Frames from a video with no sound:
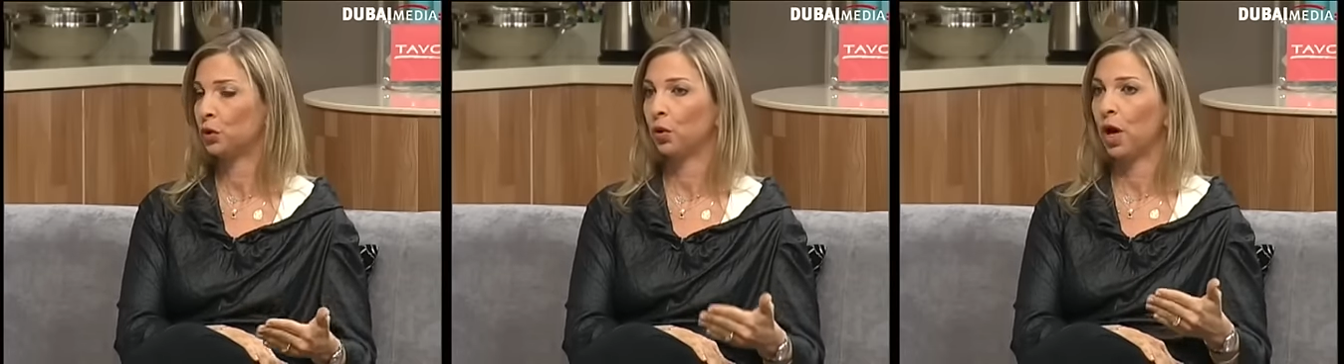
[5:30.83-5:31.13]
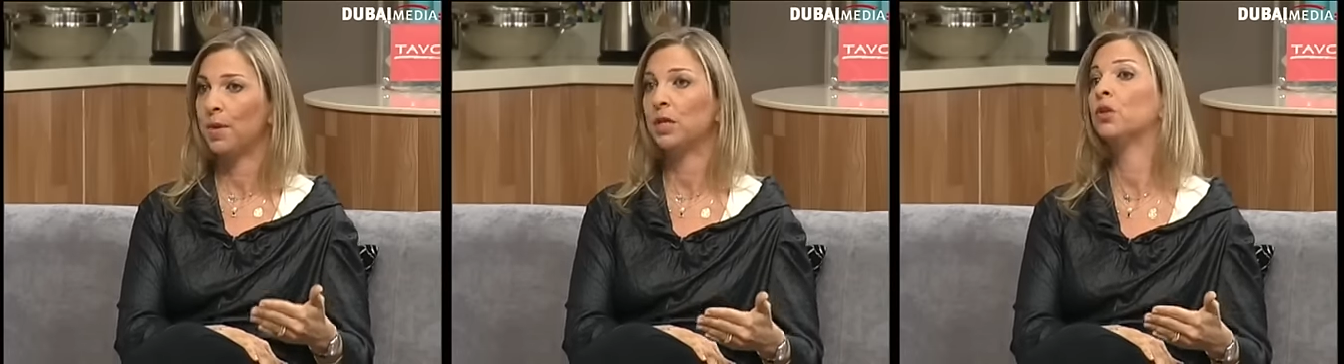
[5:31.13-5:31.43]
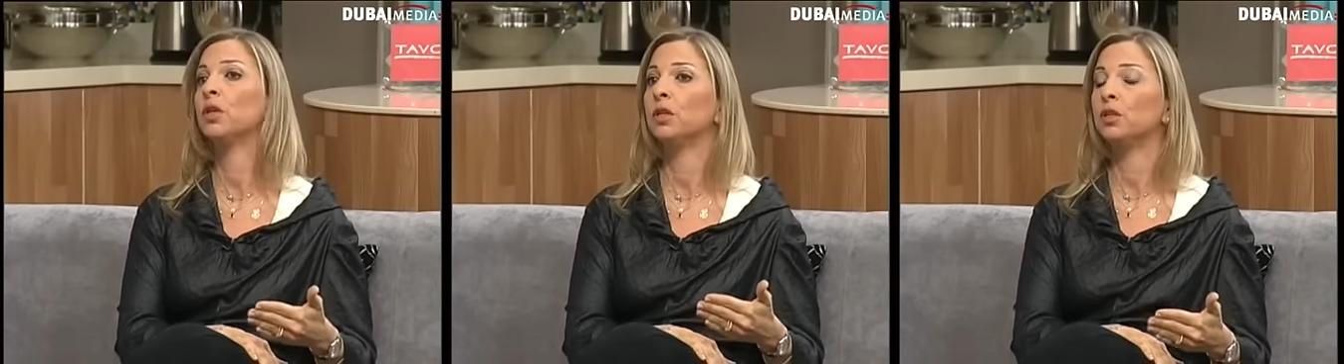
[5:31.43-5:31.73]
So coming
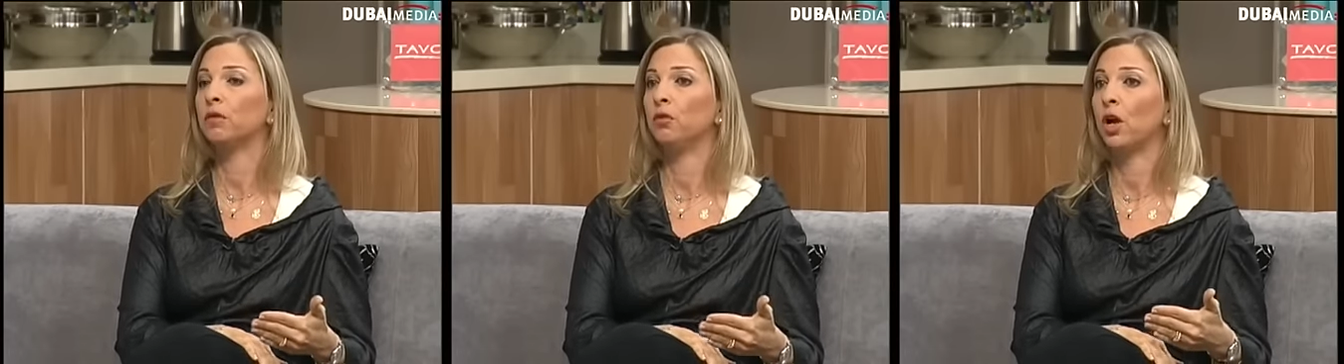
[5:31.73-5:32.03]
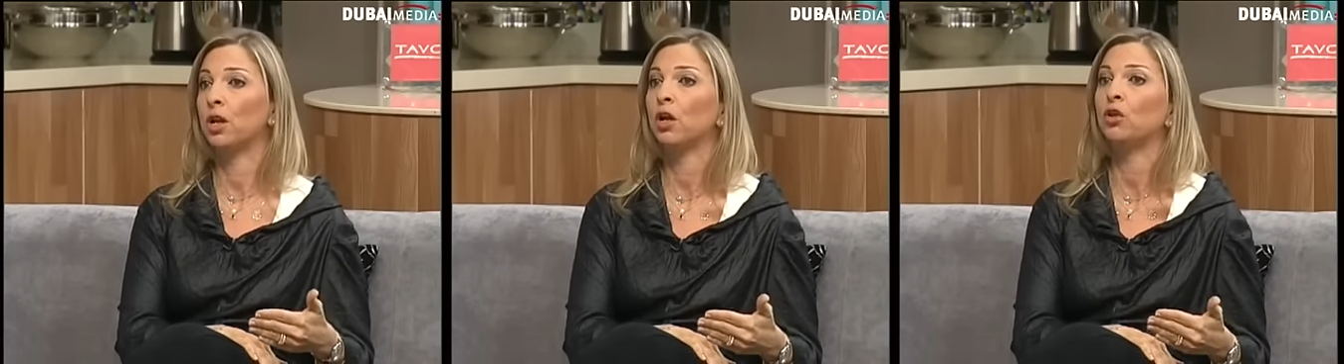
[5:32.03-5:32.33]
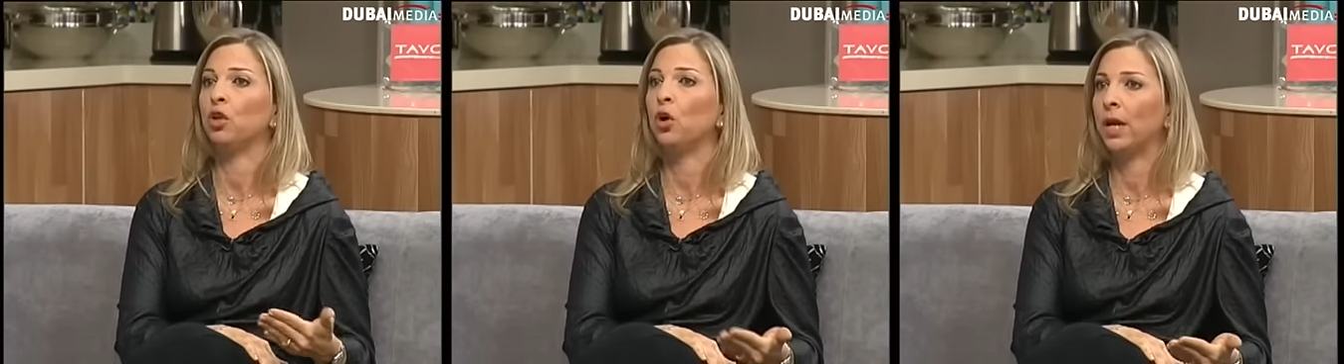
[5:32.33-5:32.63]
to an interview and not
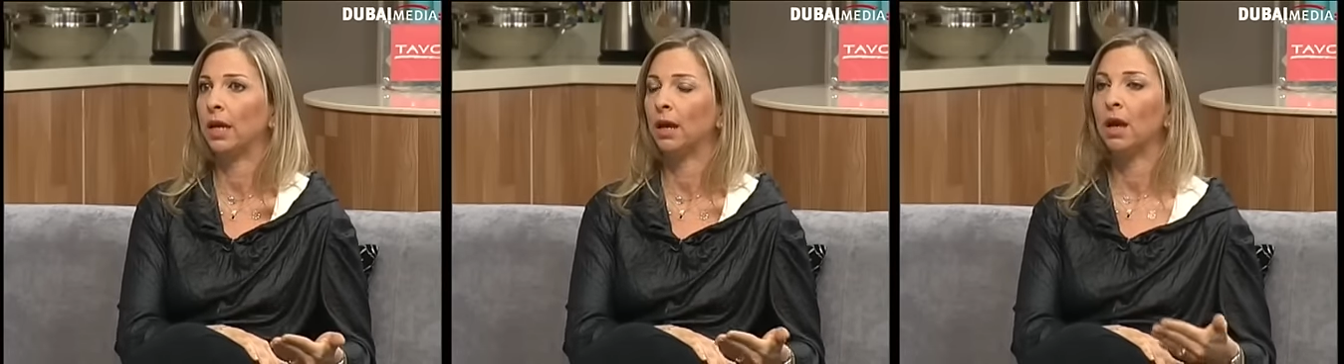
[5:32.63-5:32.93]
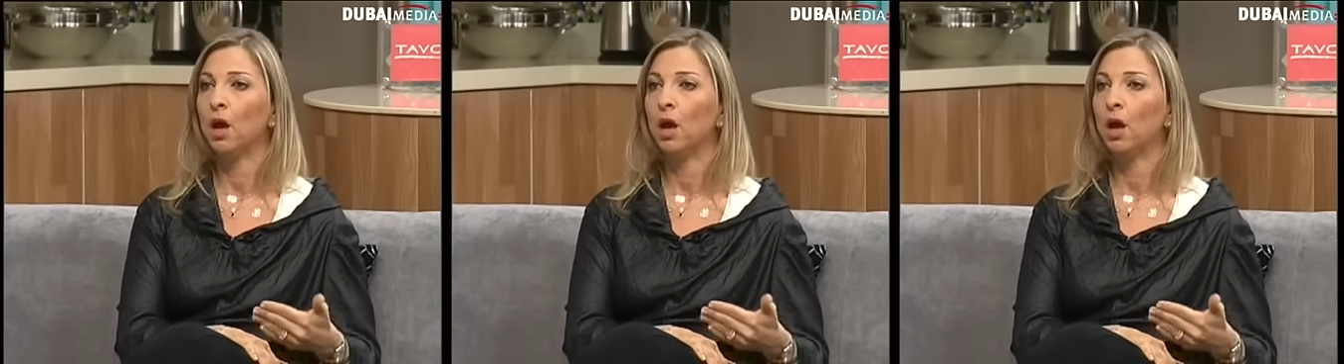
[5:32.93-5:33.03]
knowing